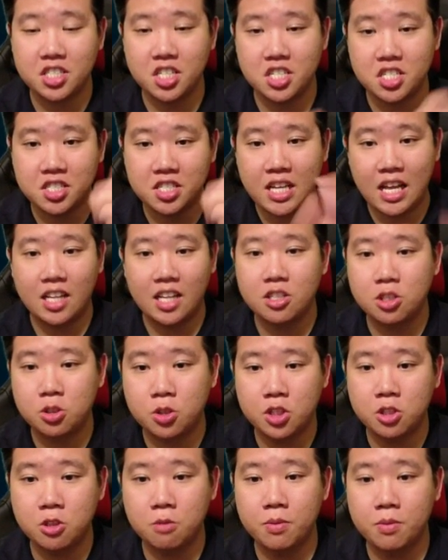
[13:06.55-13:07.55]
this talent
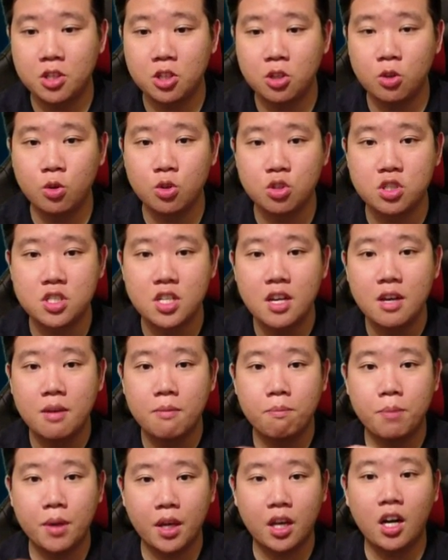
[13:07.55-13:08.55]
tree to be used,
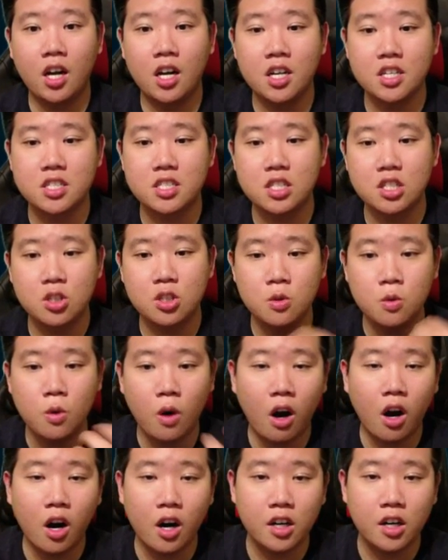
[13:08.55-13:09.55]
because you
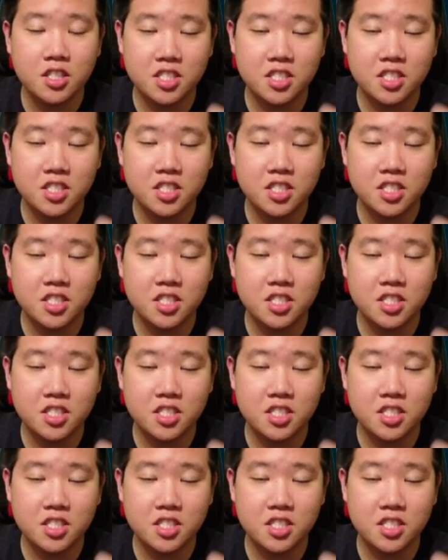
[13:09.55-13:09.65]
are